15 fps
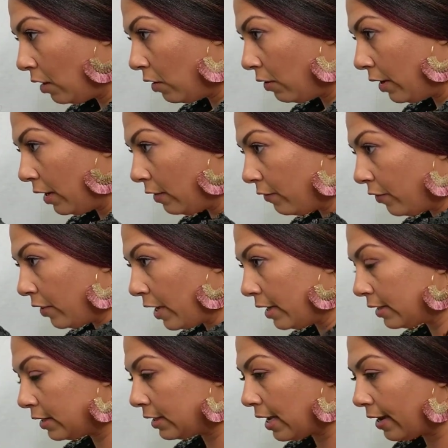Going in for
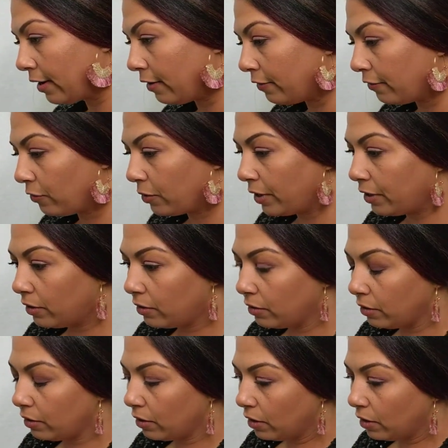that second foil,